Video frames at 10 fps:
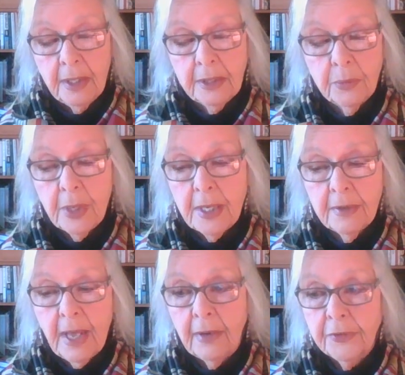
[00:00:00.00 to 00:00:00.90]
in the way
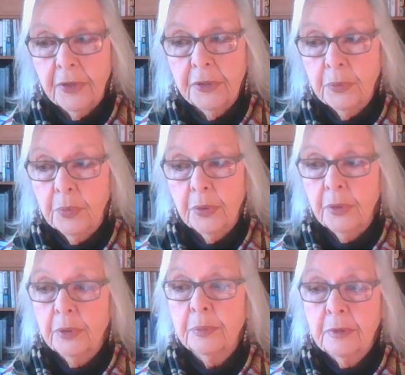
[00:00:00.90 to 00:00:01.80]
out there in the
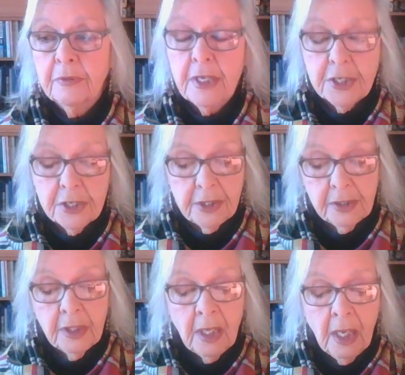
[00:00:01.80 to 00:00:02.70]
world,
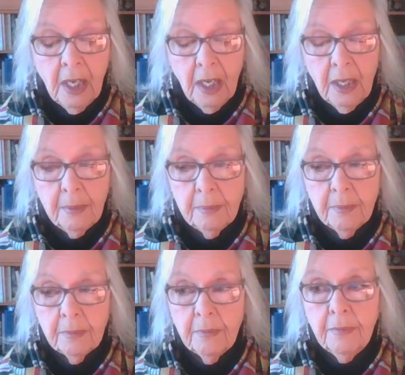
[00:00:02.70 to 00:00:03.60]
professional.
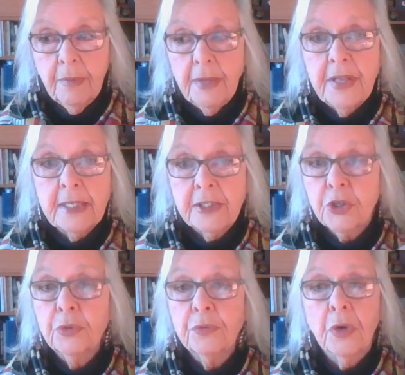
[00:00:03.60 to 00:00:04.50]
That's
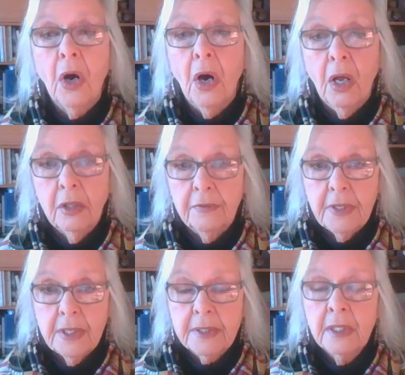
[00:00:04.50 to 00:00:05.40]
true for all of
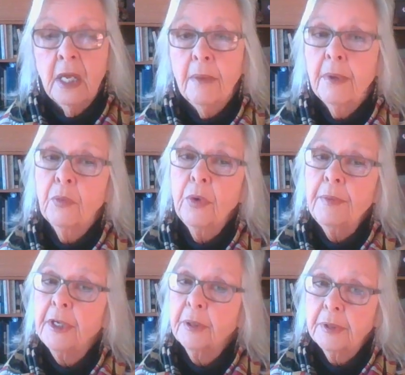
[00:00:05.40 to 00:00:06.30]
us. But
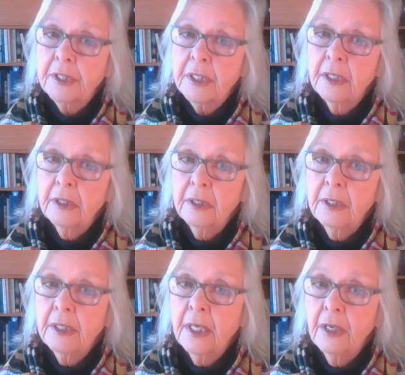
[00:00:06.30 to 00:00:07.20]
women are
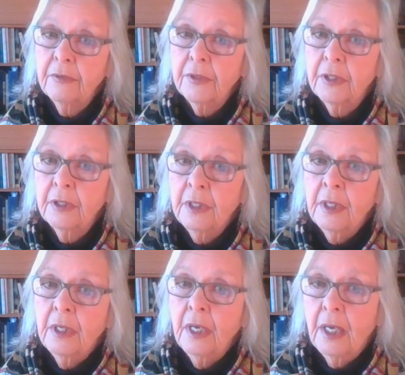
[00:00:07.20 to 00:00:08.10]
particularly careful
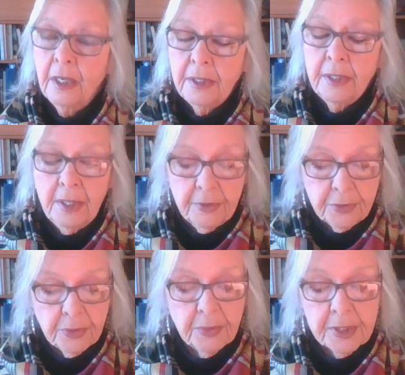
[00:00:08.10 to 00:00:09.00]

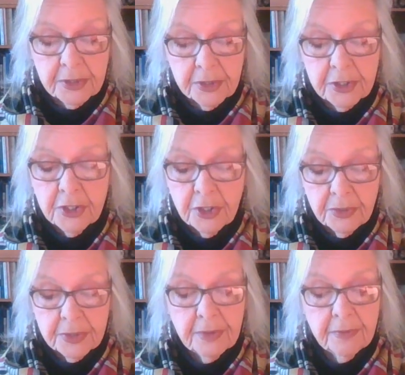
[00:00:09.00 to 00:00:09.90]
through research it
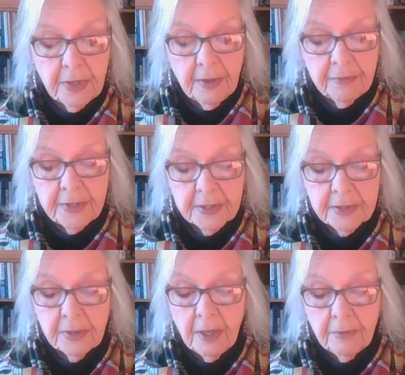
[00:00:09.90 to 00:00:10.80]
shows of this,